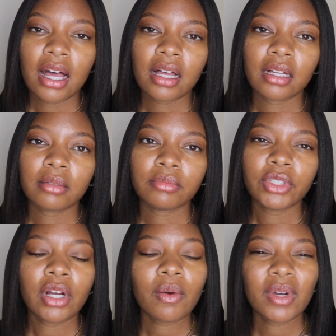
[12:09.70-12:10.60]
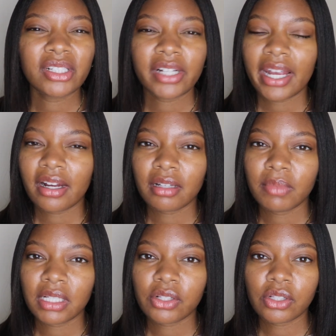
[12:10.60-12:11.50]
um, you don't want your hair to
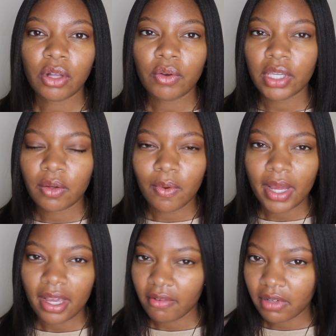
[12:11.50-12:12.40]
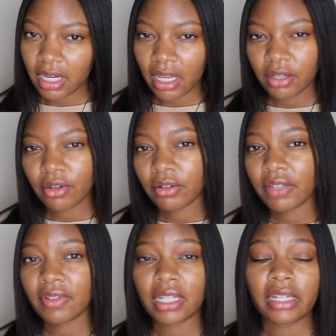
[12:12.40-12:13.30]
be soaking wet every day. You don't
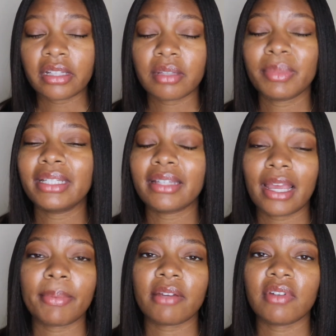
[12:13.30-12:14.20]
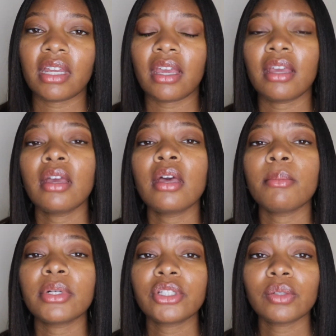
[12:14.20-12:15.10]
even need it to be damp every day.
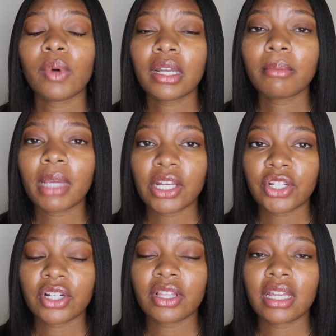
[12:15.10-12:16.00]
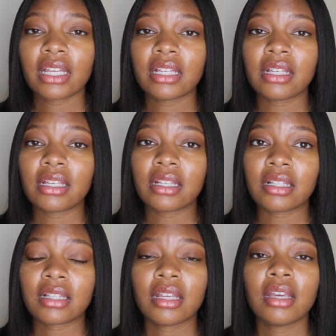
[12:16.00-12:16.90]
But you want to make sure that it
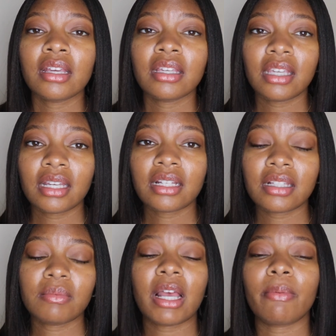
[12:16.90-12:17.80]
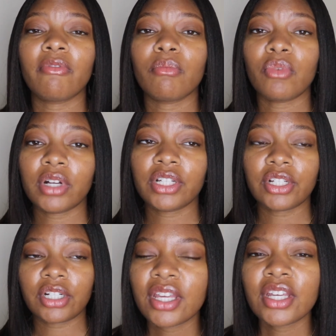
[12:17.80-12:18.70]
is getting some type of
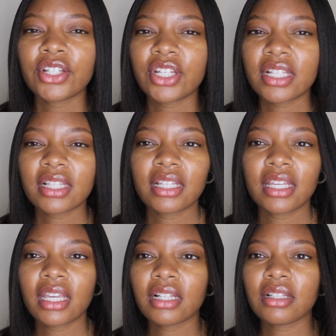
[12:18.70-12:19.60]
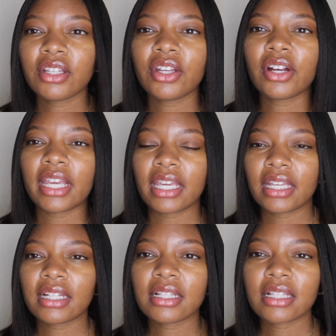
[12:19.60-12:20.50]
moisture. Just get to your
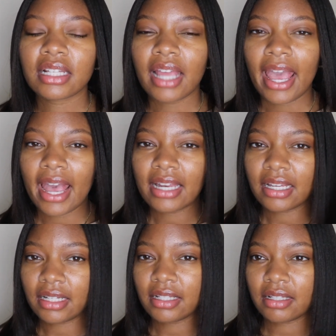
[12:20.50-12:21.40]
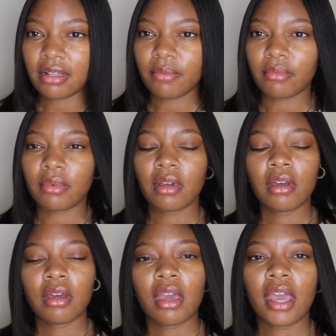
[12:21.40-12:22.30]
ends and add in some
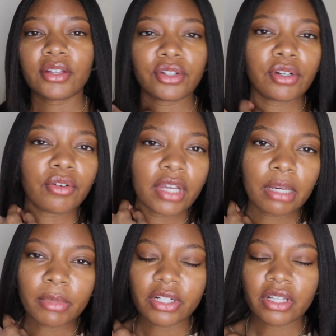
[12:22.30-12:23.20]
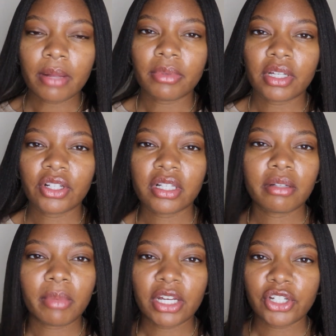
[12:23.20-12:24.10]
extra cream or something just
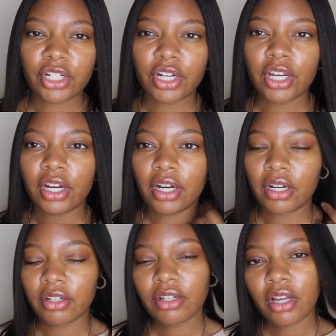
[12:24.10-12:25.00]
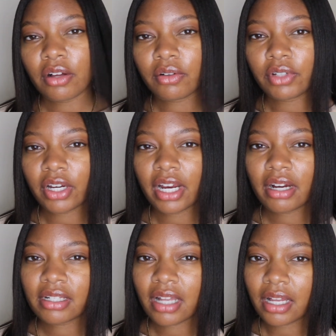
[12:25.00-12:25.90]
to make sure your, you know, your
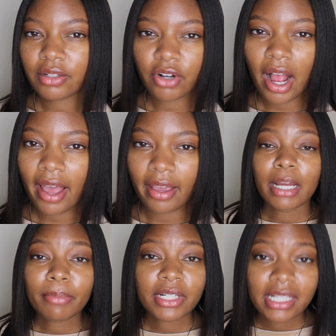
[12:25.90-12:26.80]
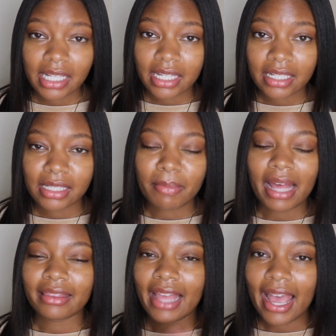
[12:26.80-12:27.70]
hair is not dry. Number six,
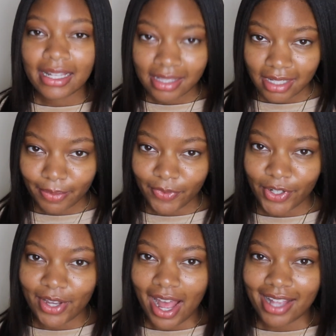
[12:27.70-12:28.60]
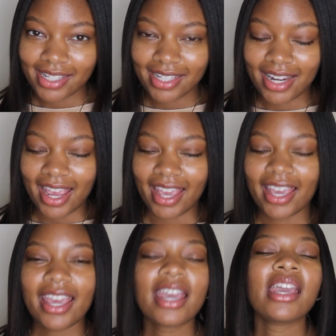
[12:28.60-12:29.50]
my last tip for you guys
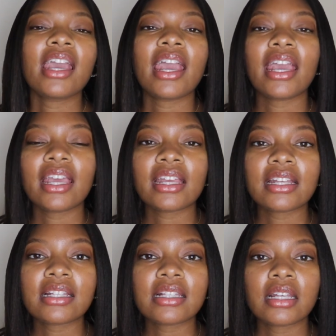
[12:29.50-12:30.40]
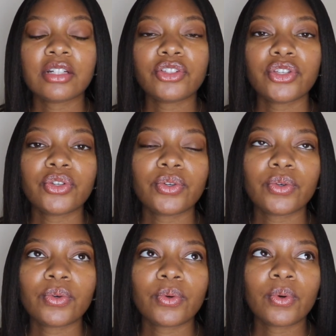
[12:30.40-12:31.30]
today is
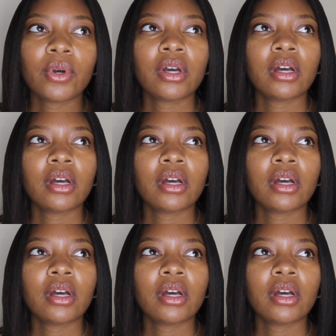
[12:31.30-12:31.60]
to